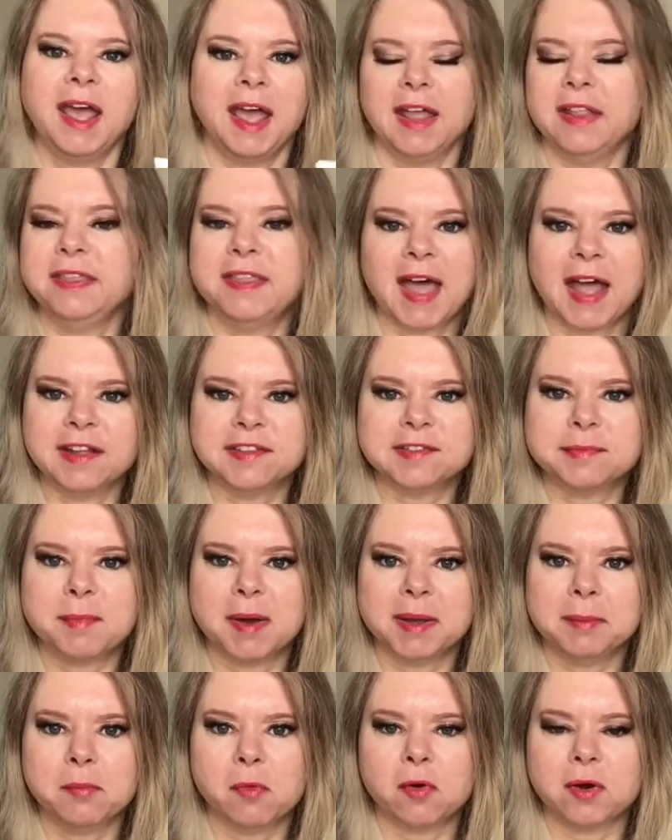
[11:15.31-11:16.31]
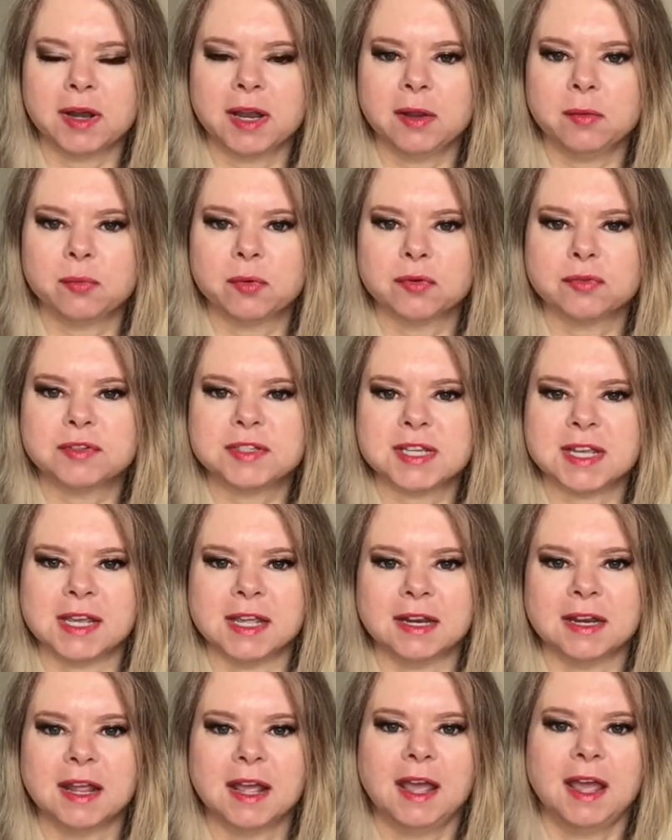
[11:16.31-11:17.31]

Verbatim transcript: And that's my morning routine.